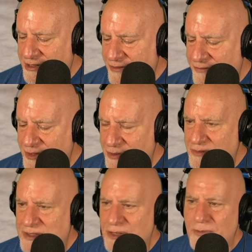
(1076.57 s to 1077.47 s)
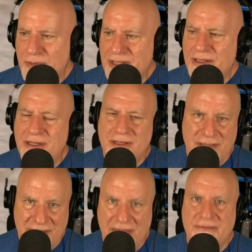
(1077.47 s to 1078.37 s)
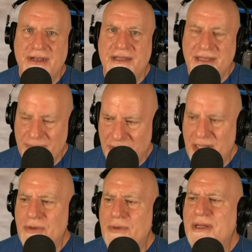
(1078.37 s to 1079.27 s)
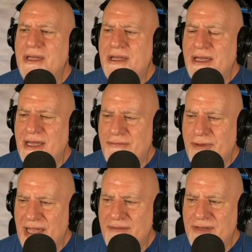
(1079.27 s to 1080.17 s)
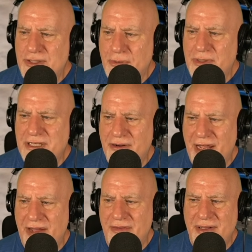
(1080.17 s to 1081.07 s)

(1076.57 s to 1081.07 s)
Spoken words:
fuse will definitely blow if we have a short to ground